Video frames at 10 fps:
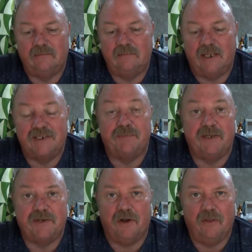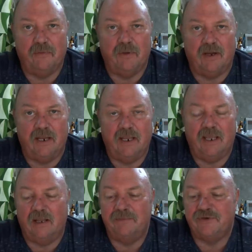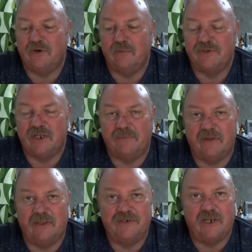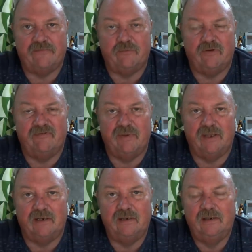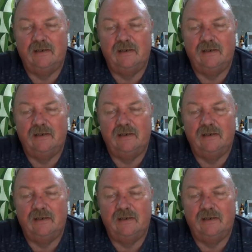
and spent all the money, and I'm sure it was something that Jeff would have been